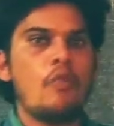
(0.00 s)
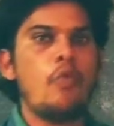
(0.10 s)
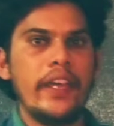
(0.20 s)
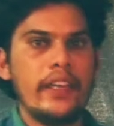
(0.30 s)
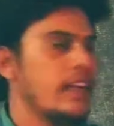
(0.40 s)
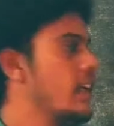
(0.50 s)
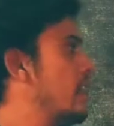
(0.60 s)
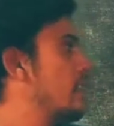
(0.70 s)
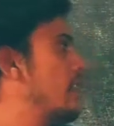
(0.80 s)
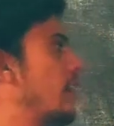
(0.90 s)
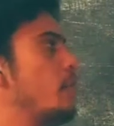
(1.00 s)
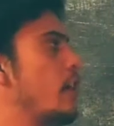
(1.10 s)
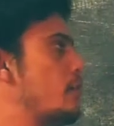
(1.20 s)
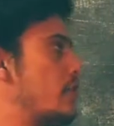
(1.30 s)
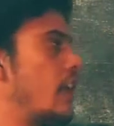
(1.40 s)
why the
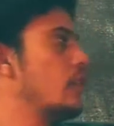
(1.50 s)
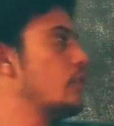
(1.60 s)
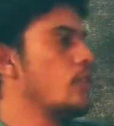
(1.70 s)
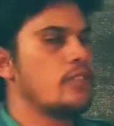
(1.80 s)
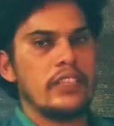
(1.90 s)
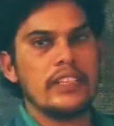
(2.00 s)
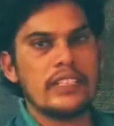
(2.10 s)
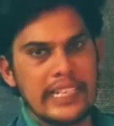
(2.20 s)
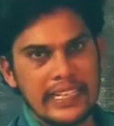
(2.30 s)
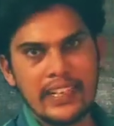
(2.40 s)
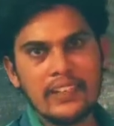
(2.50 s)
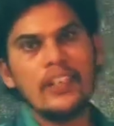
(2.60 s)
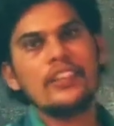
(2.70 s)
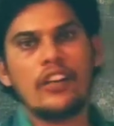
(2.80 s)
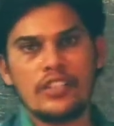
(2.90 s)
bulbs not glows in the second
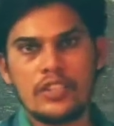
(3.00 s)
and third